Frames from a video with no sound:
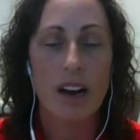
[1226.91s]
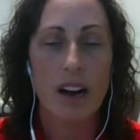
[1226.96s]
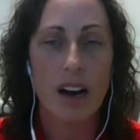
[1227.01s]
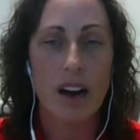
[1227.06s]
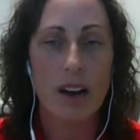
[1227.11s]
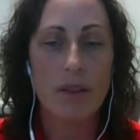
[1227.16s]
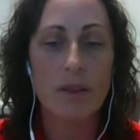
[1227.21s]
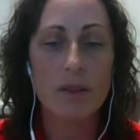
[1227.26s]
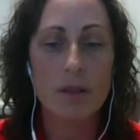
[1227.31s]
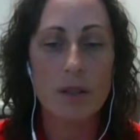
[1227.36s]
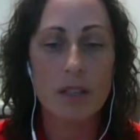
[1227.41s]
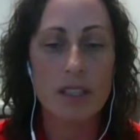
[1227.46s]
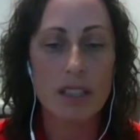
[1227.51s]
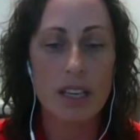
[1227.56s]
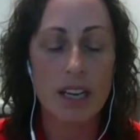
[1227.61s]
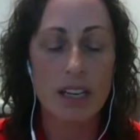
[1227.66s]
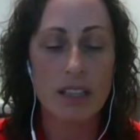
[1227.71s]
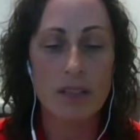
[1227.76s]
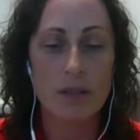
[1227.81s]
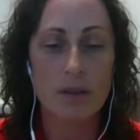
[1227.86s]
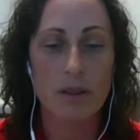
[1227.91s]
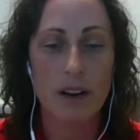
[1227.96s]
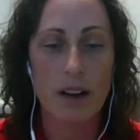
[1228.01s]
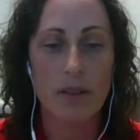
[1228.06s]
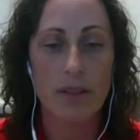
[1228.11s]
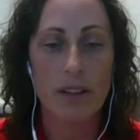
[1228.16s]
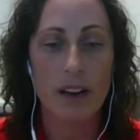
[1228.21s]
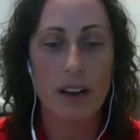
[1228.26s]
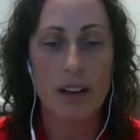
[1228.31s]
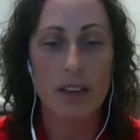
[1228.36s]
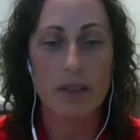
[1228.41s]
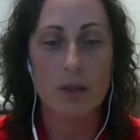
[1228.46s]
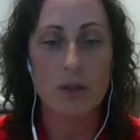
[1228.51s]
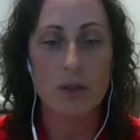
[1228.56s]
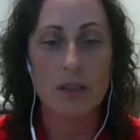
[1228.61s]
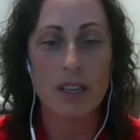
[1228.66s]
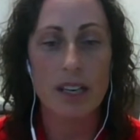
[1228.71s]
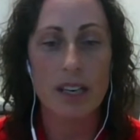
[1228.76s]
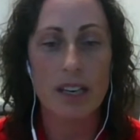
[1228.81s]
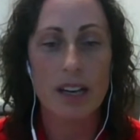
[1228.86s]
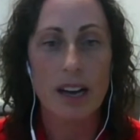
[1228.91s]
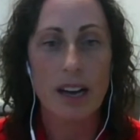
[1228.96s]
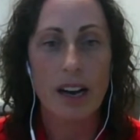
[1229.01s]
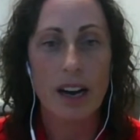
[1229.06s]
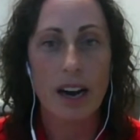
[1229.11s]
Other states around the country,